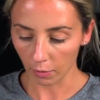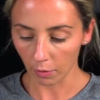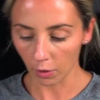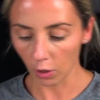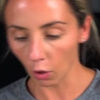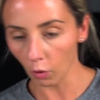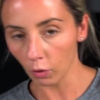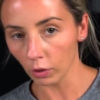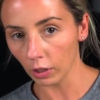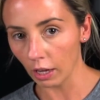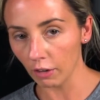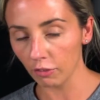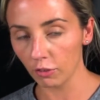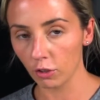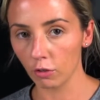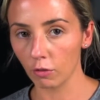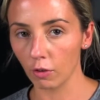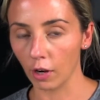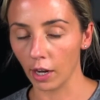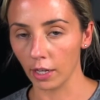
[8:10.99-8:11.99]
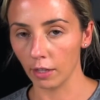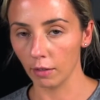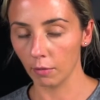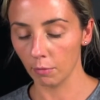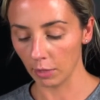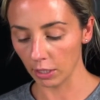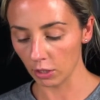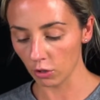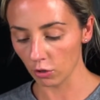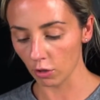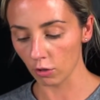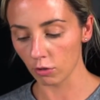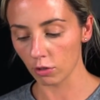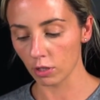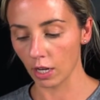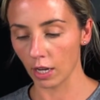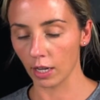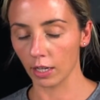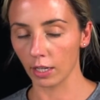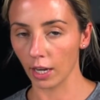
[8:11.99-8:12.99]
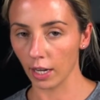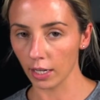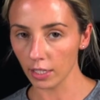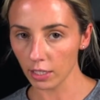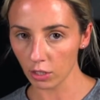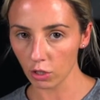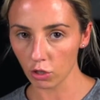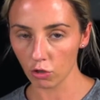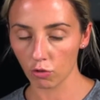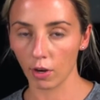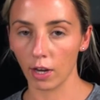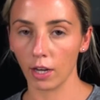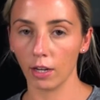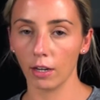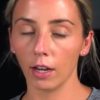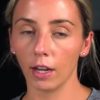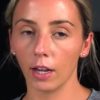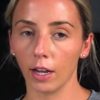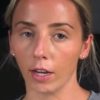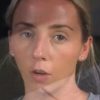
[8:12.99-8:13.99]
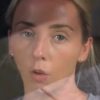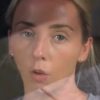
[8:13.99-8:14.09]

go left or right. Make sure you're staying nice and straight and